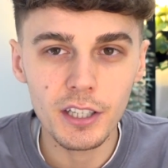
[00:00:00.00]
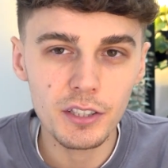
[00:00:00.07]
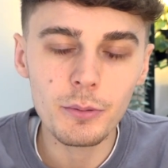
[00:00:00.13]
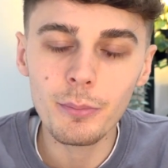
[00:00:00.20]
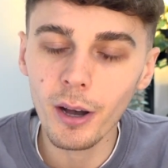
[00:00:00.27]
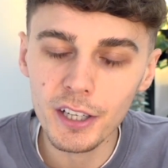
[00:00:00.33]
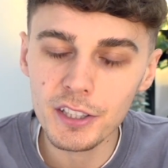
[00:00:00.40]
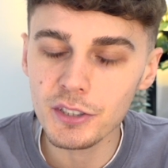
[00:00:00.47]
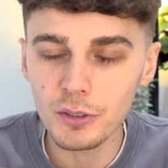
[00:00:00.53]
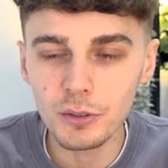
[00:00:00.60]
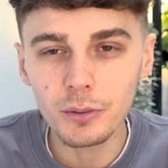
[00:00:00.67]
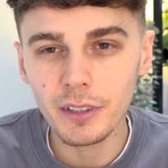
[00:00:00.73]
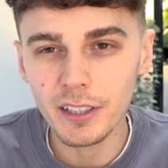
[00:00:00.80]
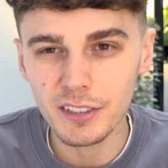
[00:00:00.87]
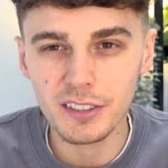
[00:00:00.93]
You might
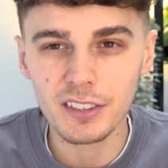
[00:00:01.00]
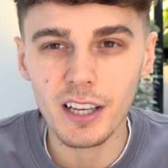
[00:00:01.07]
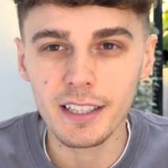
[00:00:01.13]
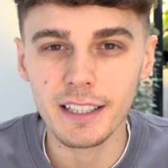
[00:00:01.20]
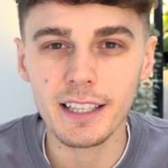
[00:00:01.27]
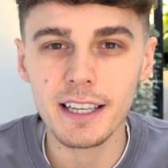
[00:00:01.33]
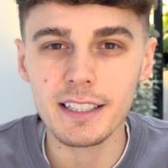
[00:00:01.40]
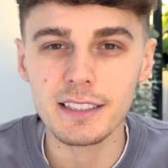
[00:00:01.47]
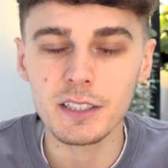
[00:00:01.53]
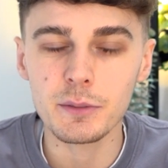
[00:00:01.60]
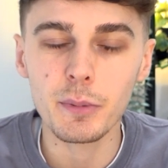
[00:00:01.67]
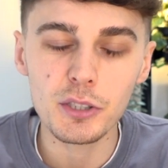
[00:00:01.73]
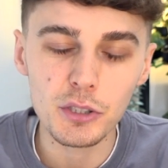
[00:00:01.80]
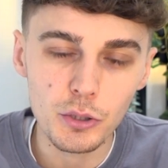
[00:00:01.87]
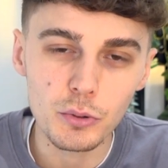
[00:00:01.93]
do in certain cases,
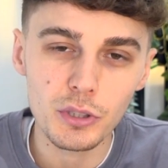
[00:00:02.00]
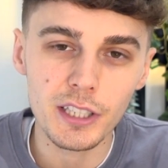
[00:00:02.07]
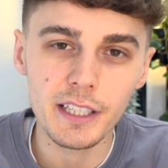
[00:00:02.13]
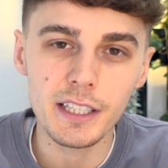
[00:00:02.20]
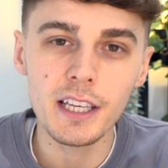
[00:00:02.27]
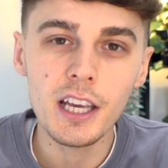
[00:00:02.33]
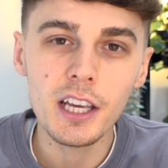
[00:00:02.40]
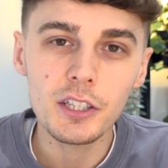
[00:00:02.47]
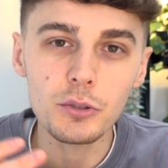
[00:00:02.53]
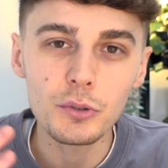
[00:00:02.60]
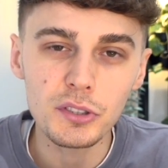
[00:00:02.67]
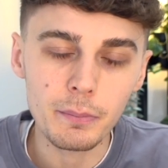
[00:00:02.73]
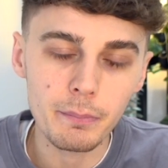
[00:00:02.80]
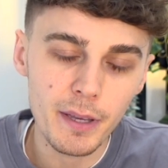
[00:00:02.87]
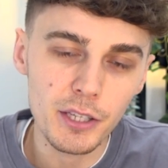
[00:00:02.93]
but usually you
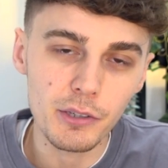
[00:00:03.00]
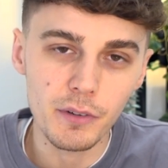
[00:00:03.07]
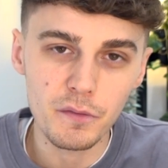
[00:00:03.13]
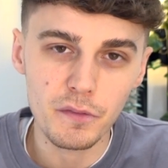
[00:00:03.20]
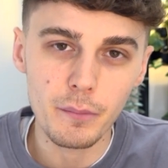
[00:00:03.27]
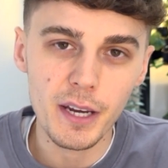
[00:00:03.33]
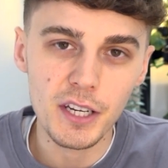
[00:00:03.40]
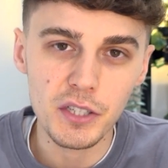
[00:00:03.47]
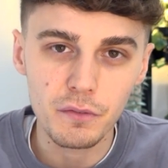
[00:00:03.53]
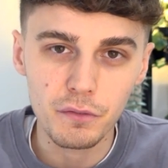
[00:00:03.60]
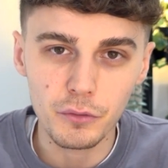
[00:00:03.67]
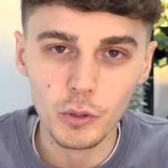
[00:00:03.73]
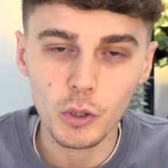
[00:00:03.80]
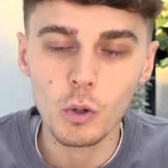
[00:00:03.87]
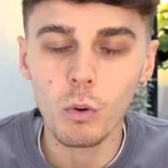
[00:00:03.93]
submit your information
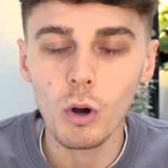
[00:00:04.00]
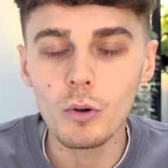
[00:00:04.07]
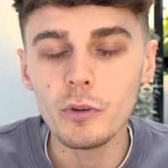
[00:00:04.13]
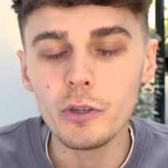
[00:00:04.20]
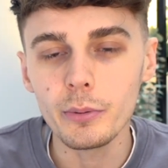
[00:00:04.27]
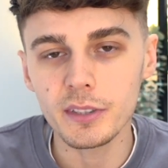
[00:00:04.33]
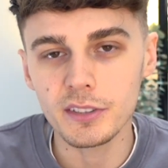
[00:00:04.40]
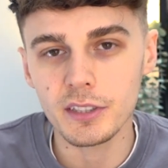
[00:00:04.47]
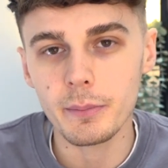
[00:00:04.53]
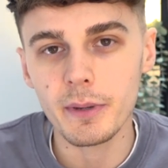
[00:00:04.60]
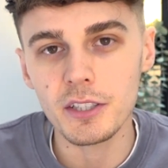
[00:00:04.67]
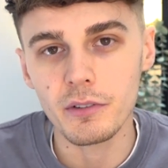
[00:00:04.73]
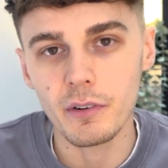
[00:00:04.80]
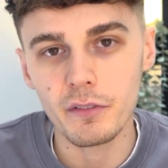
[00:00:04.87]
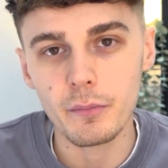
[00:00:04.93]
for a quote, you
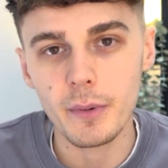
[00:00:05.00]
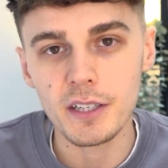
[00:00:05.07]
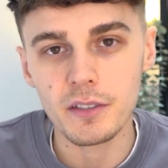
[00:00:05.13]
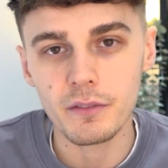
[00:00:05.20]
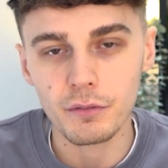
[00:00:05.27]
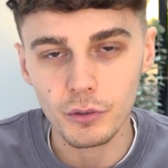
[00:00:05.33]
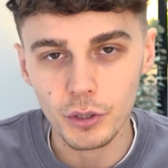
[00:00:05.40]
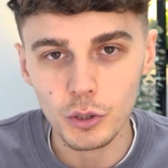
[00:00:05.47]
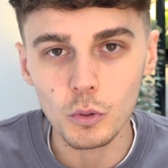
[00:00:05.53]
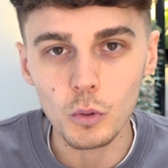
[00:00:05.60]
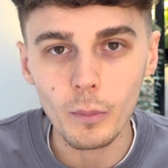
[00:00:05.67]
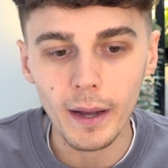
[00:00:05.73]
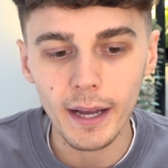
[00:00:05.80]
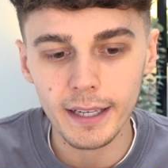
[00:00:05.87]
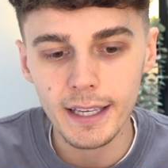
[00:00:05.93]
submit your information for a
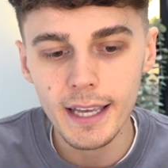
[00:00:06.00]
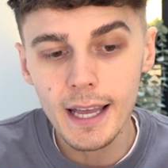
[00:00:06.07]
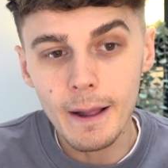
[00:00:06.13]
callback.